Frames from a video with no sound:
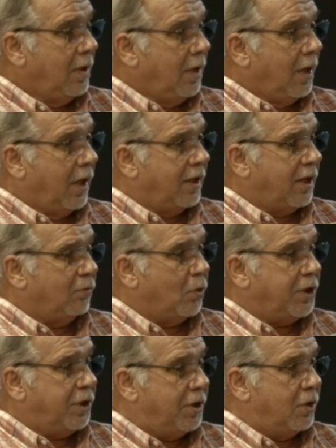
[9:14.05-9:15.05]
And then when
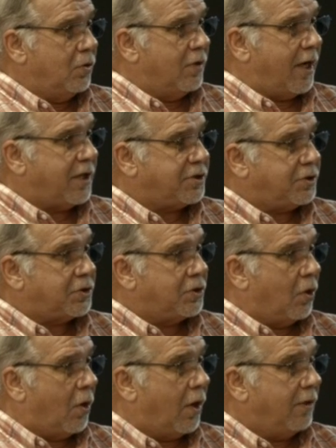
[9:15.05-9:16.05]
you do that, you
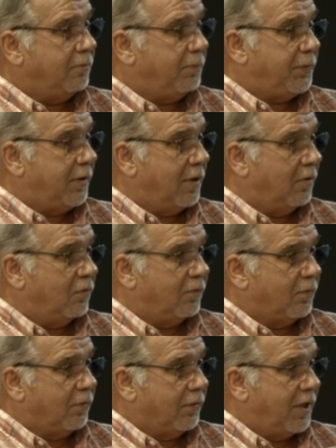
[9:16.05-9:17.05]
start,
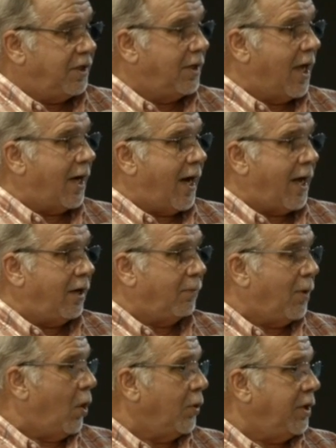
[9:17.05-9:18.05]
then you got to add up
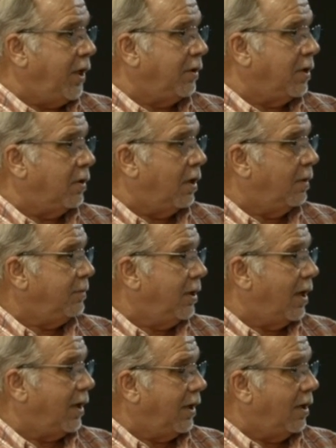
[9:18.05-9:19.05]
all your income. You
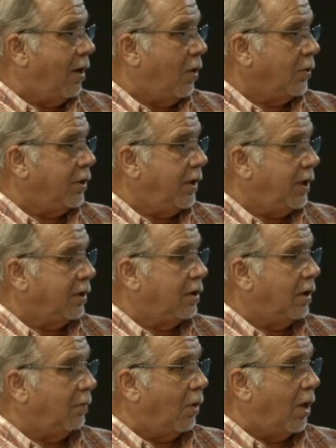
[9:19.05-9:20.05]
got to get all your
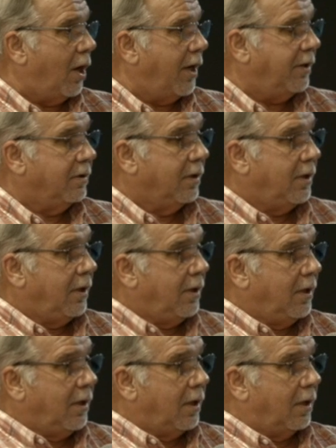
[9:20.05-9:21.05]
income right.
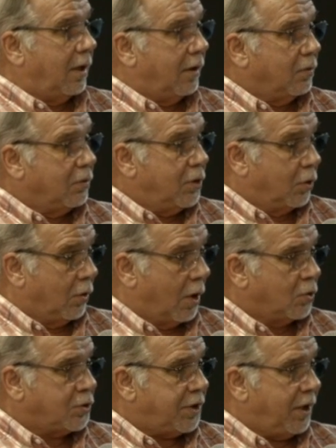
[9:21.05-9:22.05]
Your
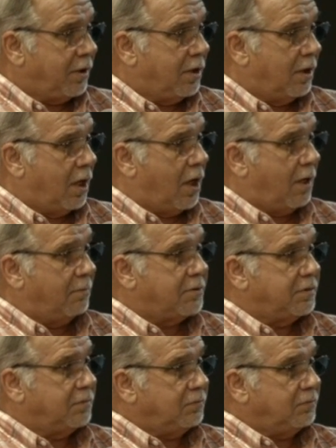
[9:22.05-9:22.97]
gross incomes,